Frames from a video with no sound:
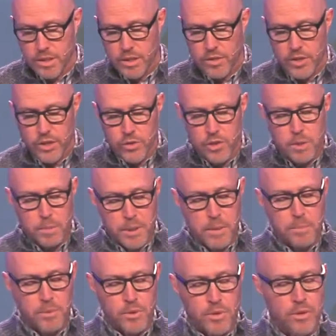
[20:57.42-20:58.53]
The only
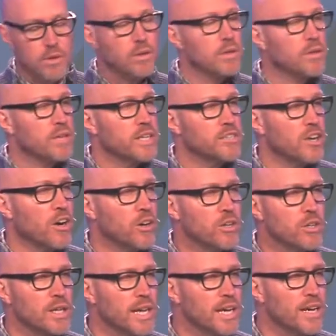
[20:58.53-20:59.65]
people that aren't
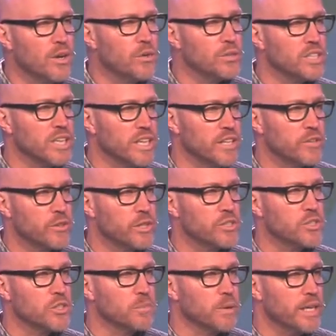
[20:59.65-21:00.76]
allowed to enter
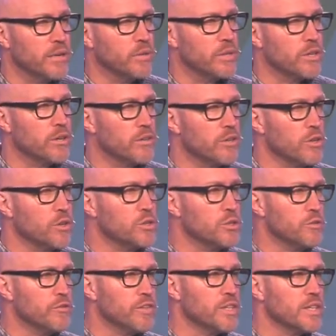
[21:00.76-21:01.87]
into the banquet are those
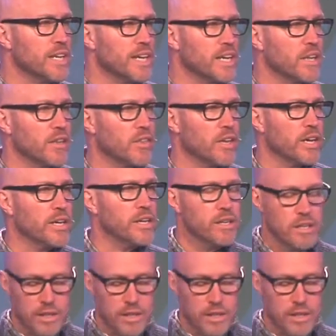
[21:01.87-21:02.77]
who feel like they,